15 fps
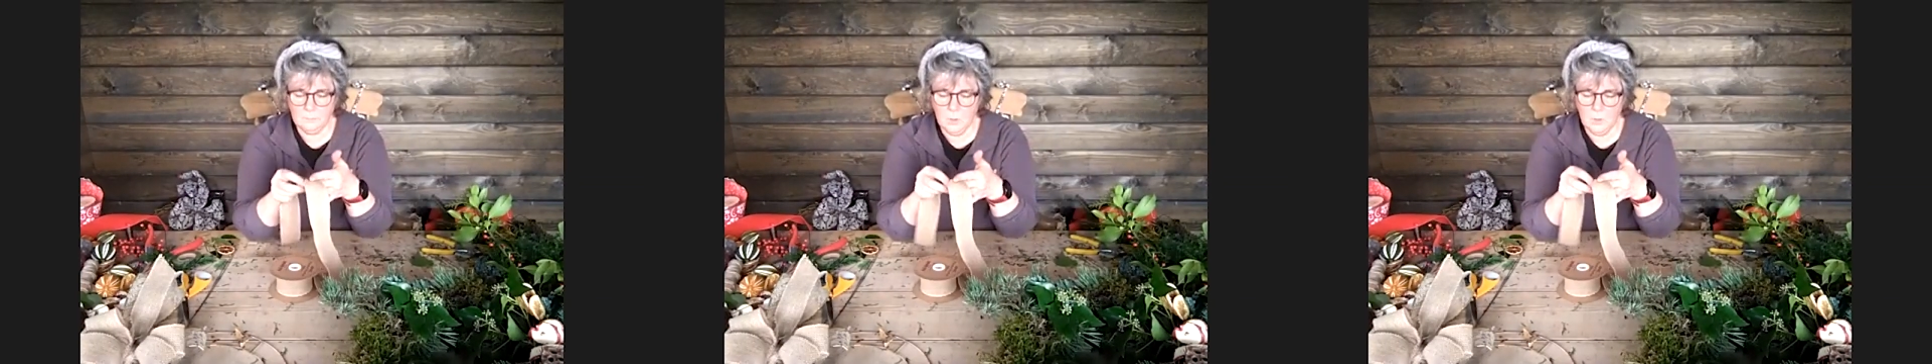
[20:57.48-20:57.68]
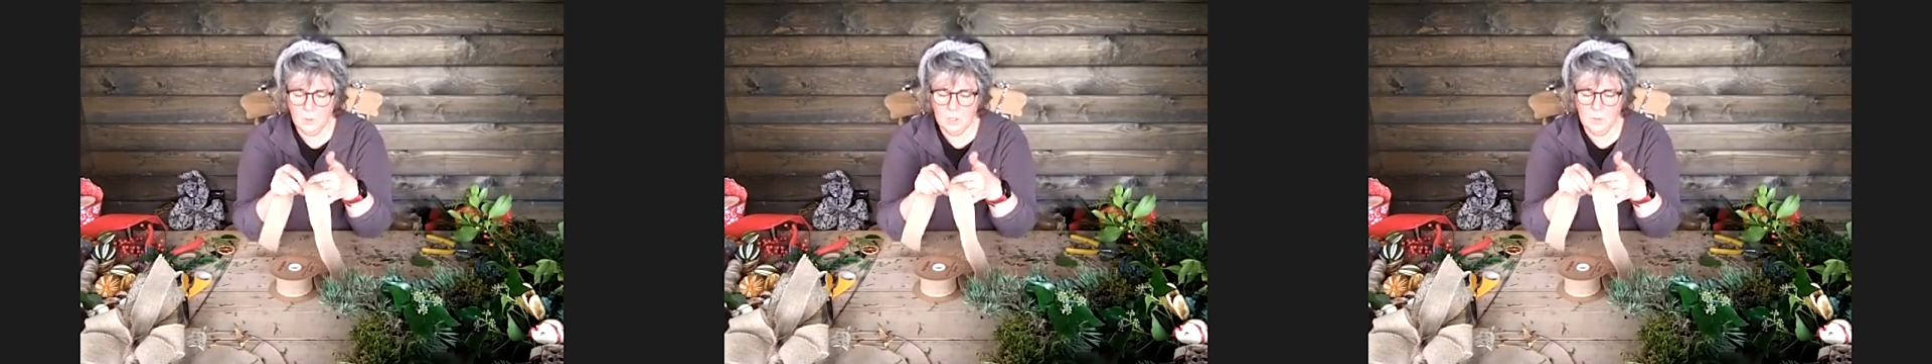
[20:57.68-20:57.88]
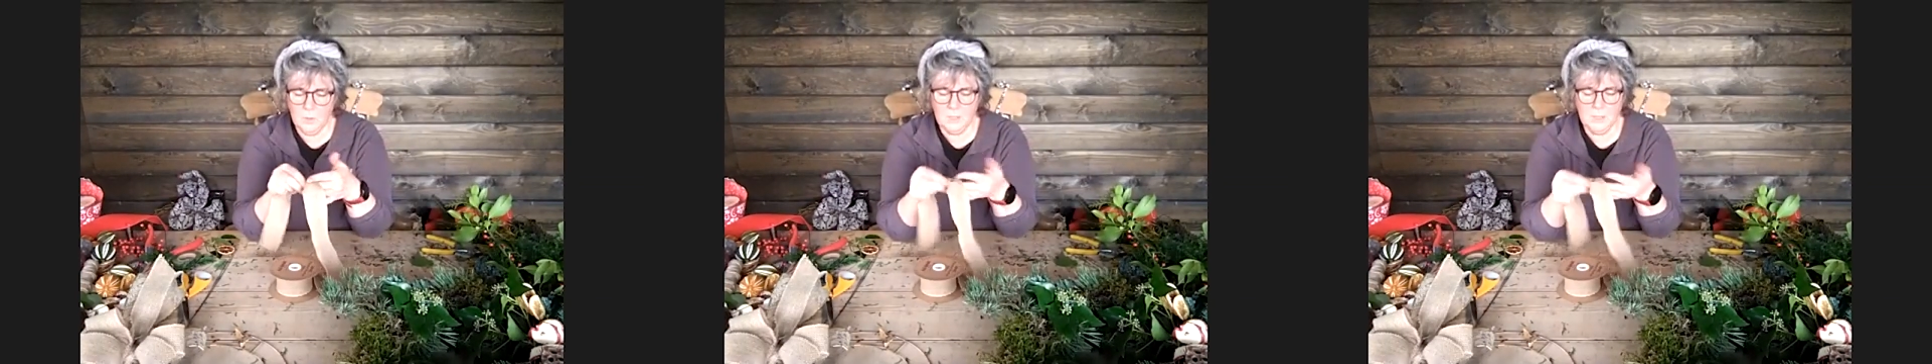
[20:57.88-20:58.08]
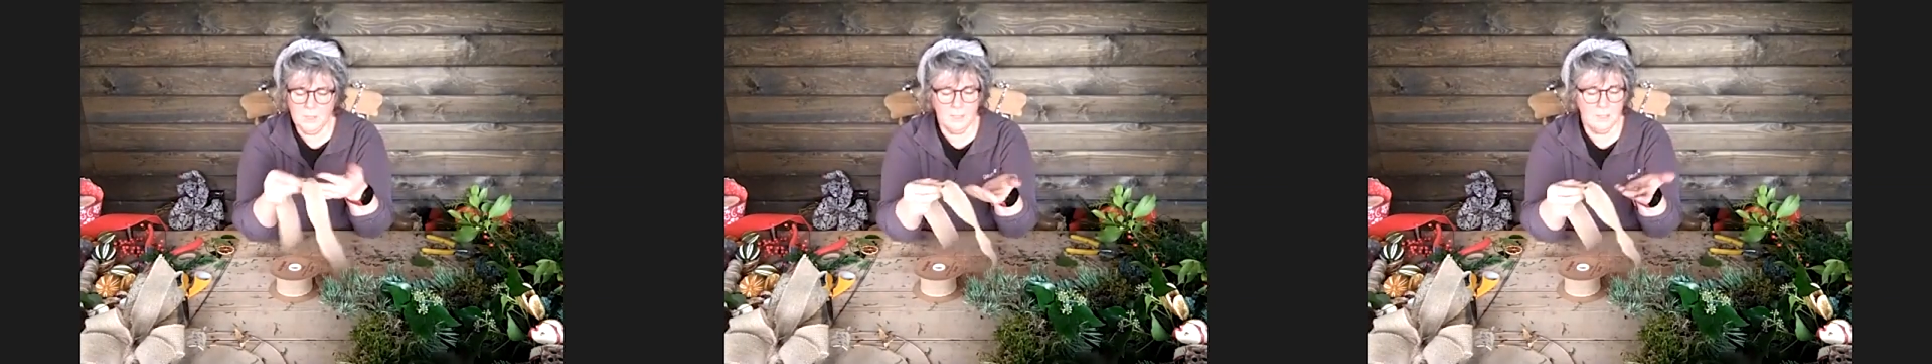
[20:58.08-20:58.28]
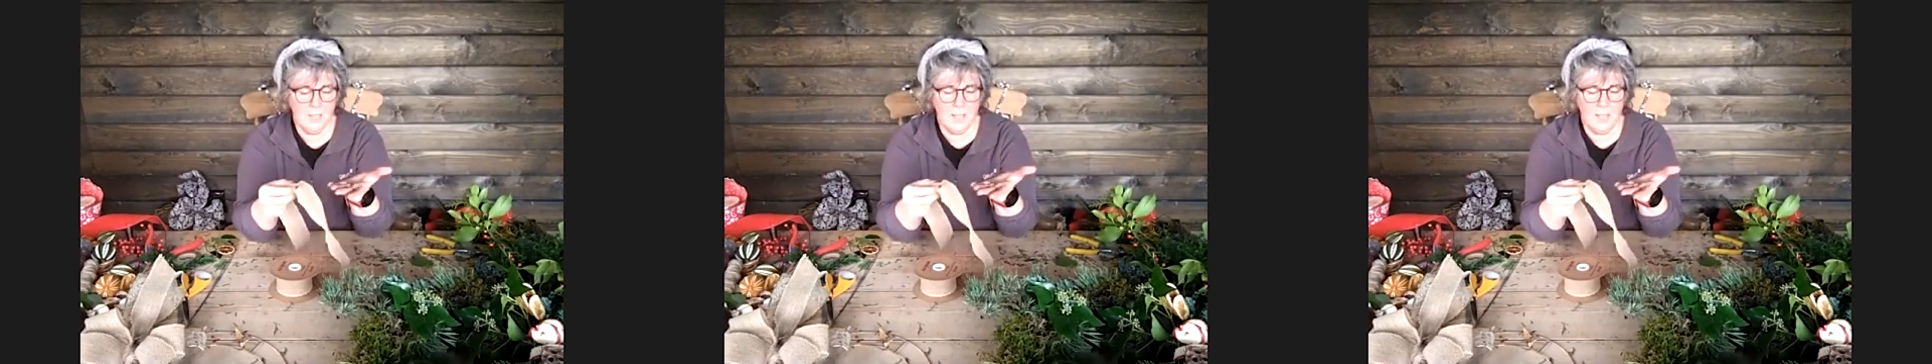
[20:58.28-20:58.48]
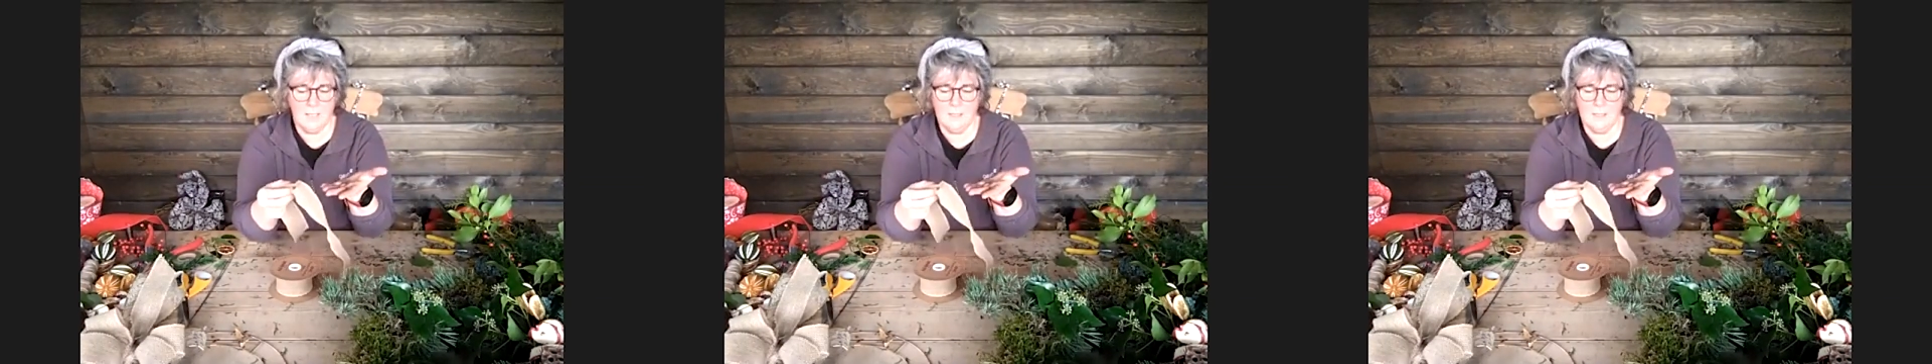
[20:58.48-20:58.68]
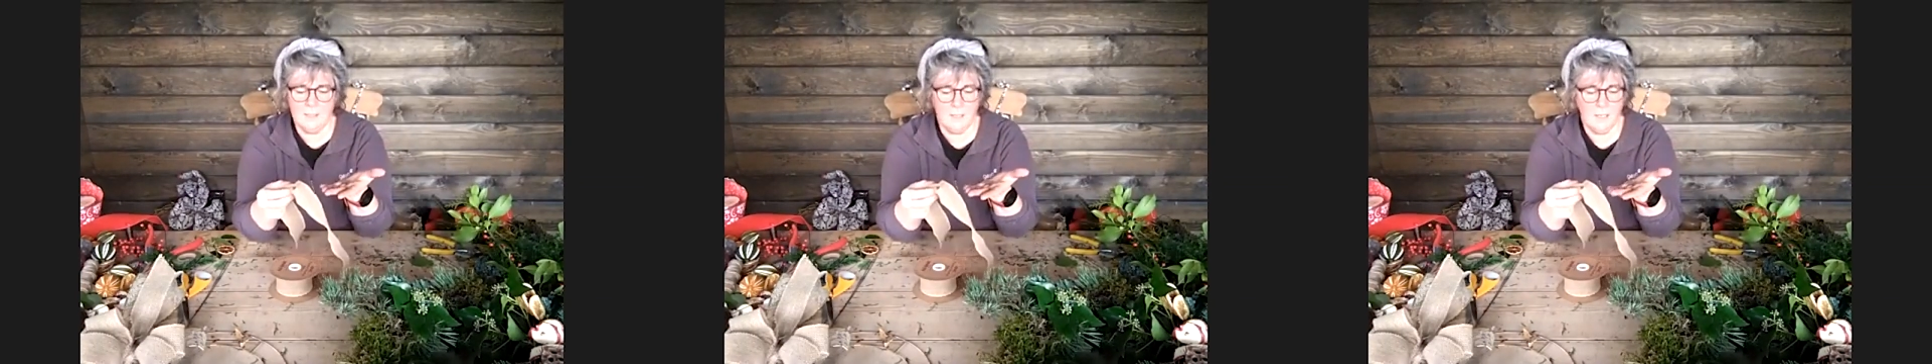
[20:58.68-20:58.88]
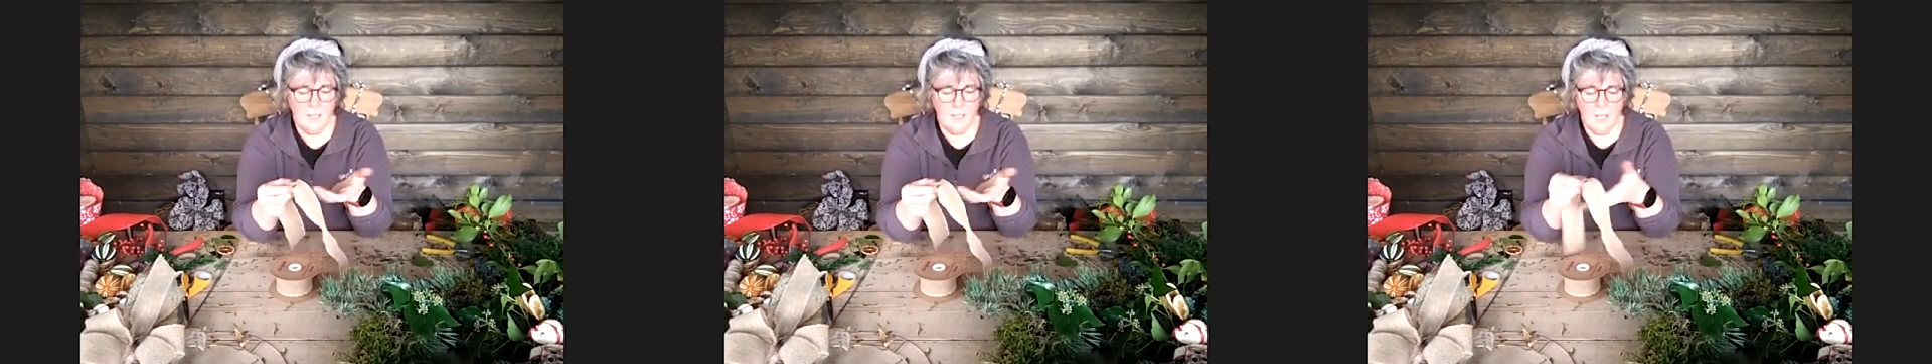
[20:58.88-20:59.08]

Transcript: where you want it to end,